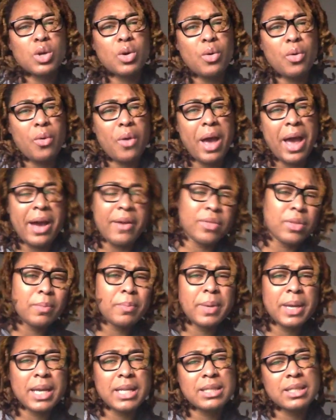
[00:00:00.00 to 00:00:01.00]
So after
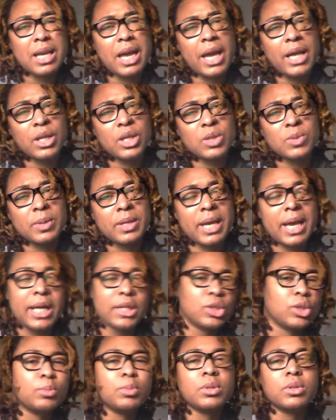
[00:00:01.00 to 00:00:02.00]
being diagnosed with
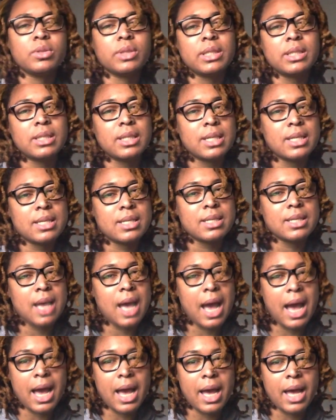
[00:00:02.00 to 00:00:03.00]
gastroparesis,
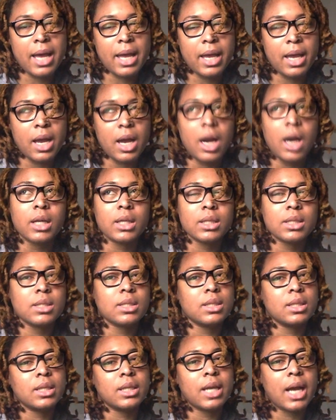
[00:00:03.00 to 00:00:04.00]
I
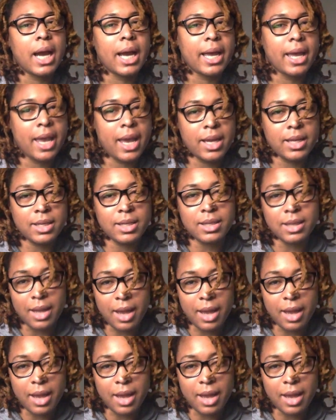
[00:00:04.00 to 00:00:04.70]
honestly hated